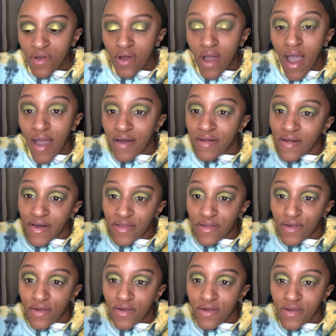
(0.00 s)

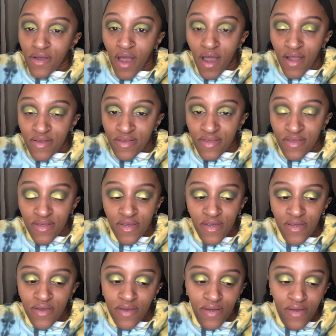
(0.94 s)
eyeliner,
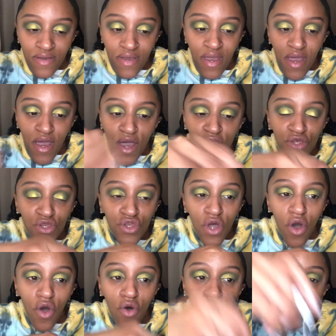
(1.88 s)
honestly.
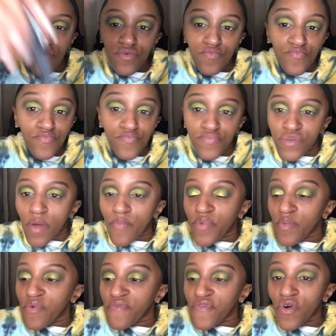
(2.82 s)
So some
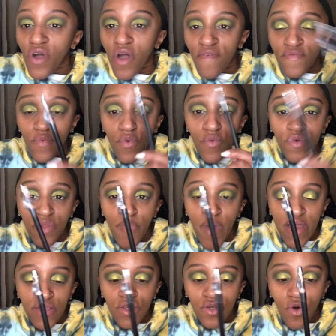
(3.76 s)
people feel comfortable with a
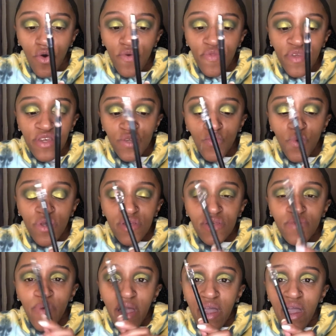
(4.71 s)
pencil. This one
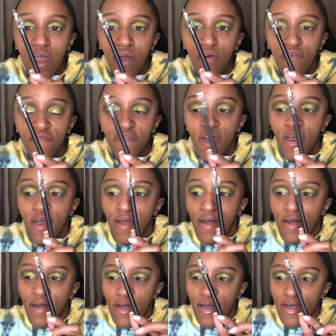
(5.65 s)
is by e.l.f.
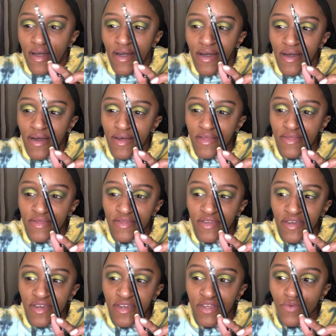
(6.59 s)
and
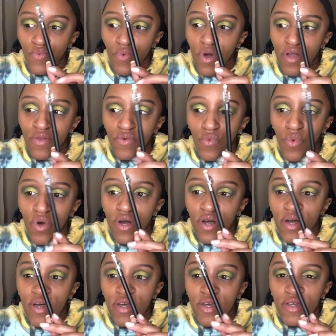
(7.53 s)
this one
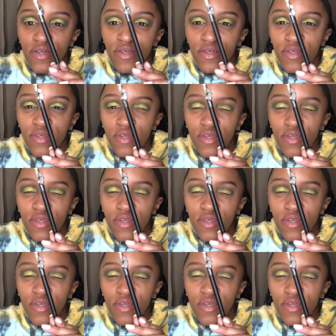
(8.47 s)
was